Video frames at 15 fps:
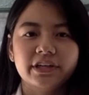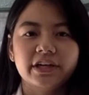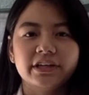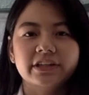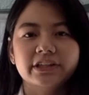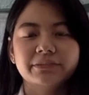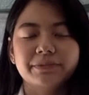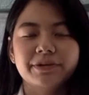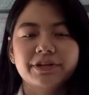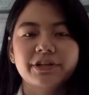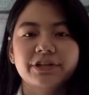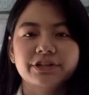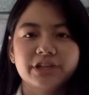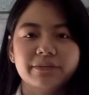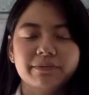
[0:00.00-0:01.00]
It is
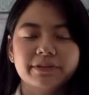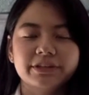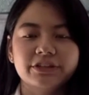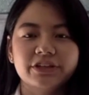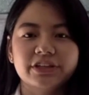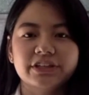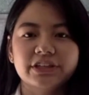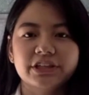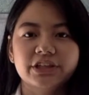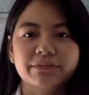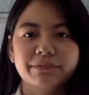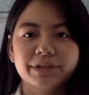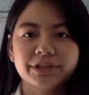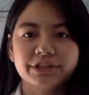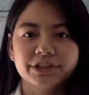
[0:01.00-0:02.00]
spindle-shaped, as you can see in the
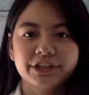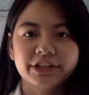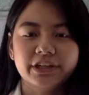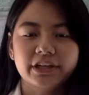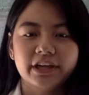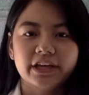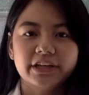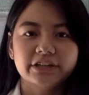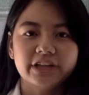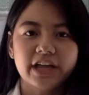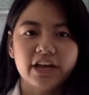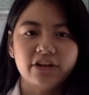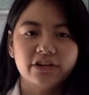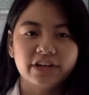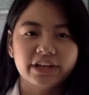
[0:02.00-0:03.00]
picture. It is
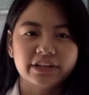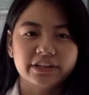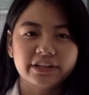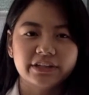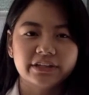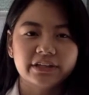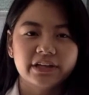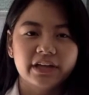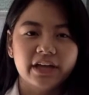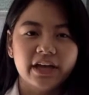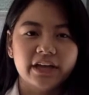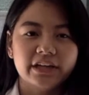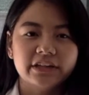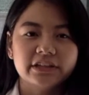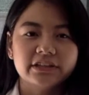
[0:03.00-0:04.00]
elongated,
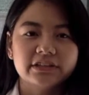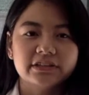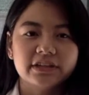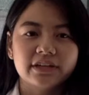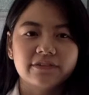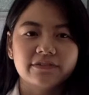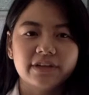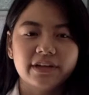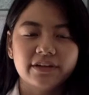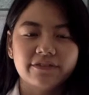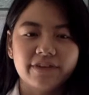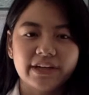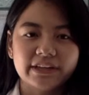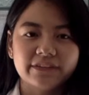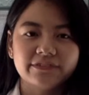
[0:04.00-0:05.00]
and it is in the
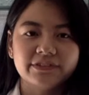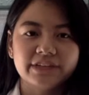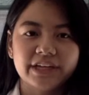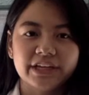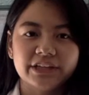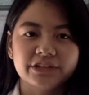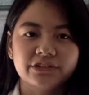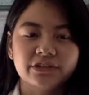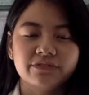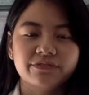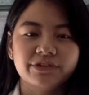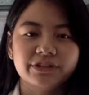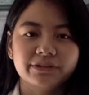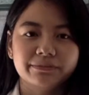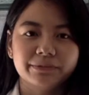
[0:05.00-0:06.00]
infective stage, the
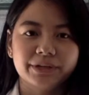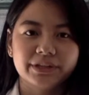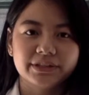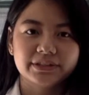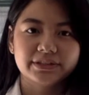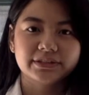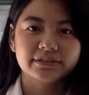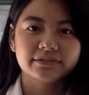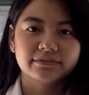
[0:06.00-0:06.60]
vertebrates.